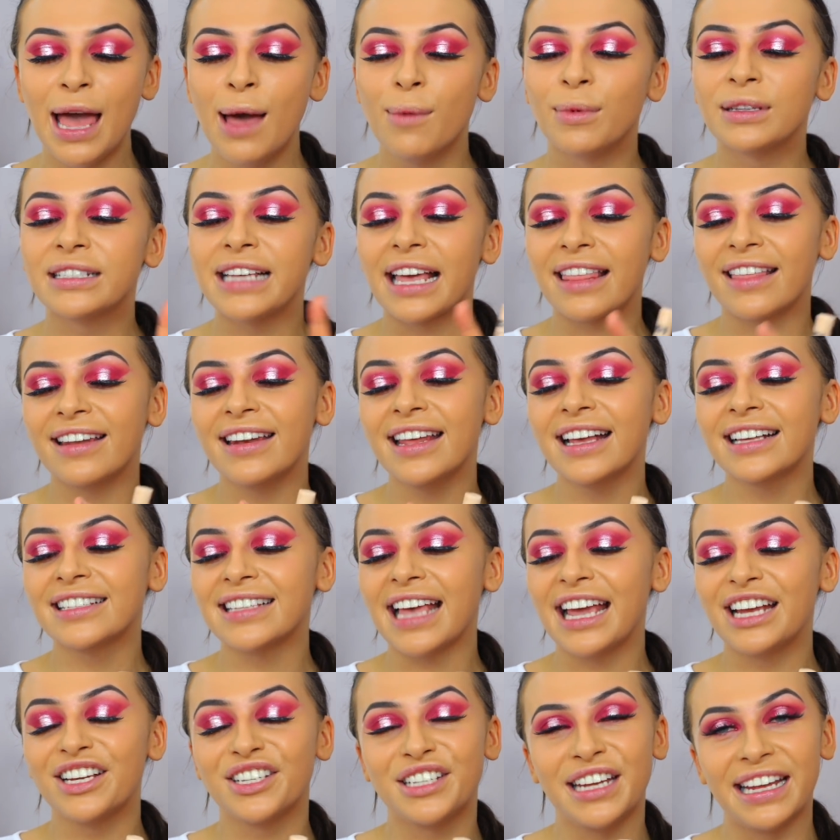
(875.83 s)
I'm going to take the
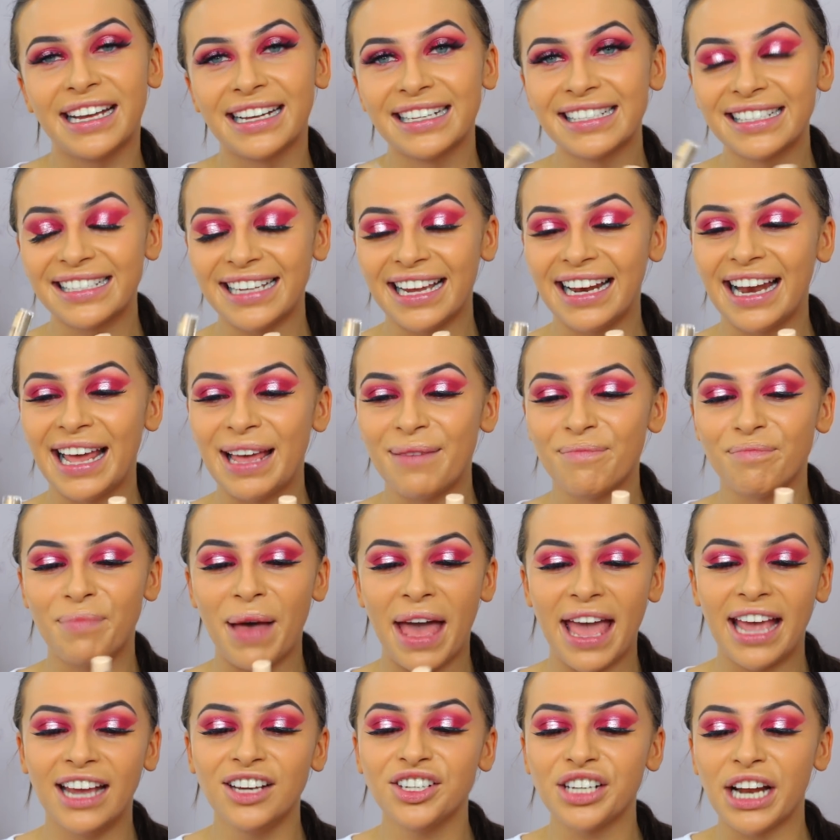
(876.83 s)
NYX H D Concealer in
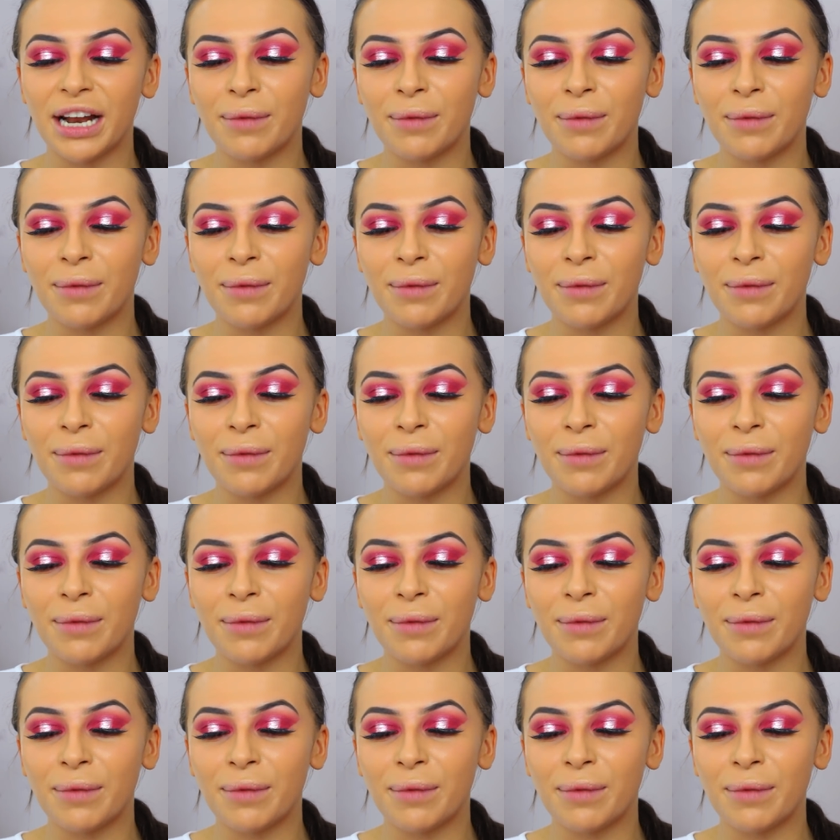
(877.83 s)
Beige,